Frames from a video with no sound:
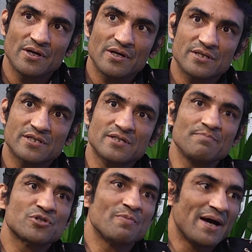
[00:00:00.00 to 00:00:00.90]

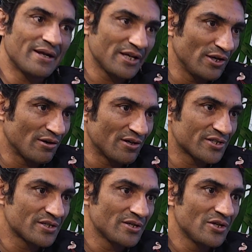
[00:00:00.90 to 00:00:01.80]
symptomatic cures,
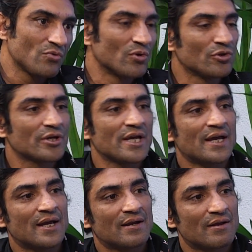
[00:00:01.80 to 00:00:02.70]
we're looking at
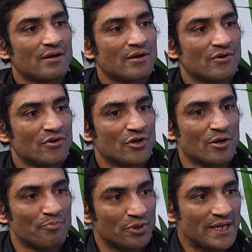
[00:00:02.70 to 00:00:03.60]

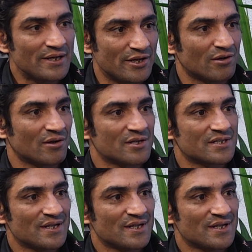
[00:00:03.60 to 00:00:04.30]
complete cures?